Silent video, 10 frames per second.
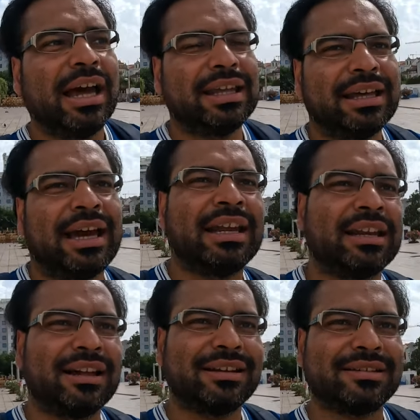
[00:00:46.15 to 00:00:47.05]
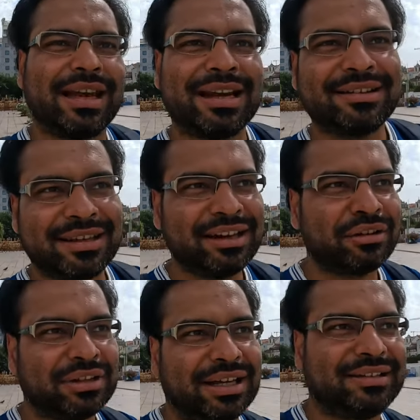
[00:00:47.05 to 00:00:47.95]
And then the second thing
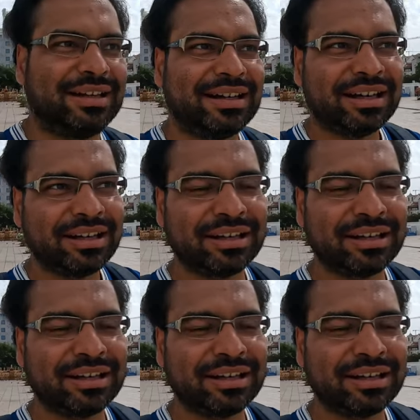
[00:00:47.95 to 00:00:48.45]
on the agenda